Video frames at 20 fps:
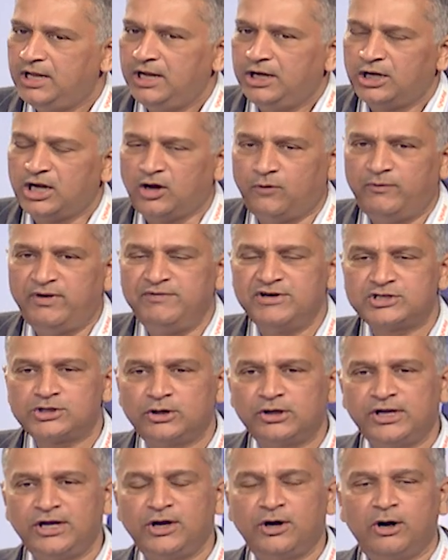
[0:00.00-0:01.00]
Now, when we're
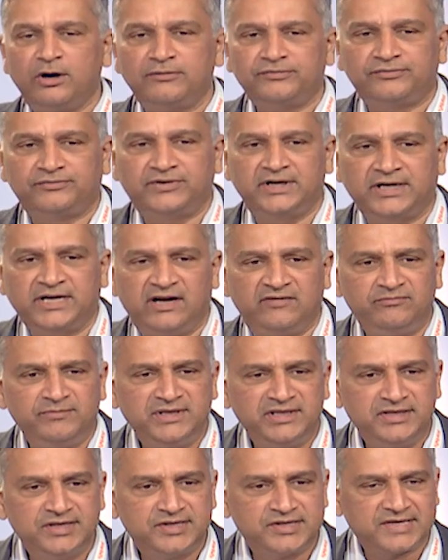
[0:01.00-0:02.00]
talking of the
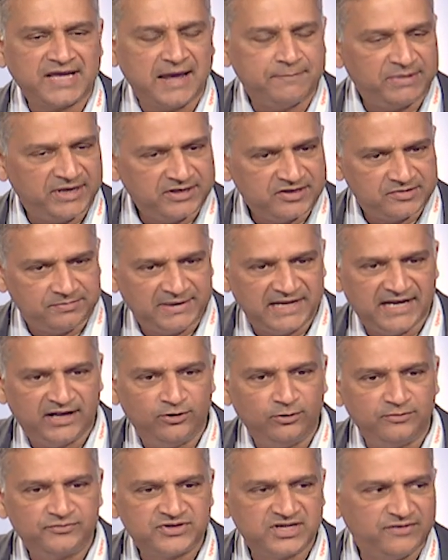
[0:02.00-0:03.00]
government's capex plan
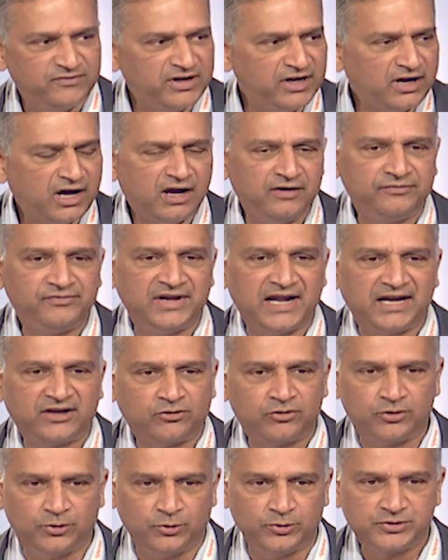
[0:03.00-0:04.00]
of 7.5 lakh
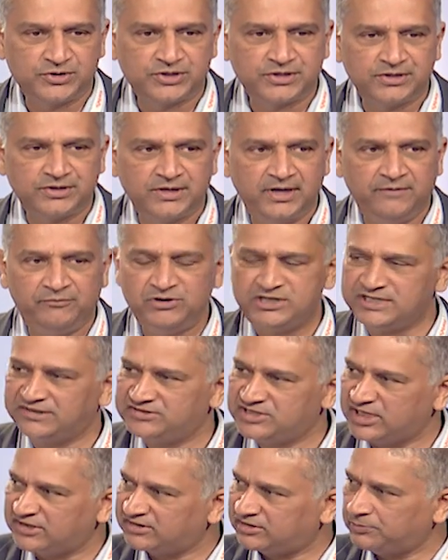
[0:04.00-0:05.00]
crores, if we just
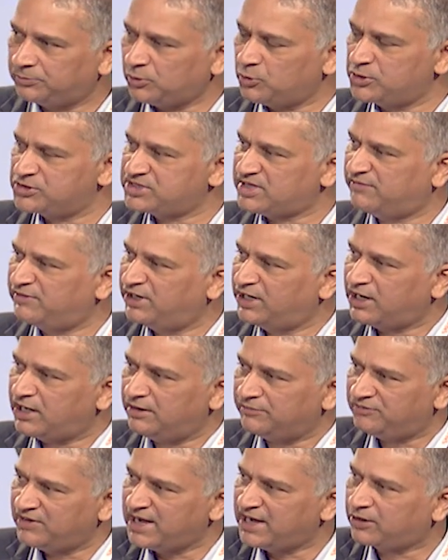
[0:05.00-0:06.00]
juxtapose
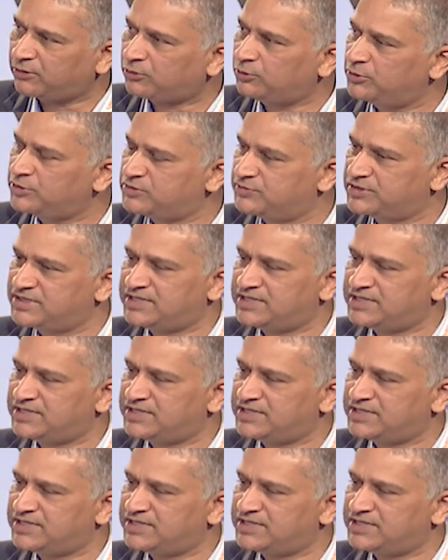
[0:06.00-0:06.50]
7.5 lakh crores with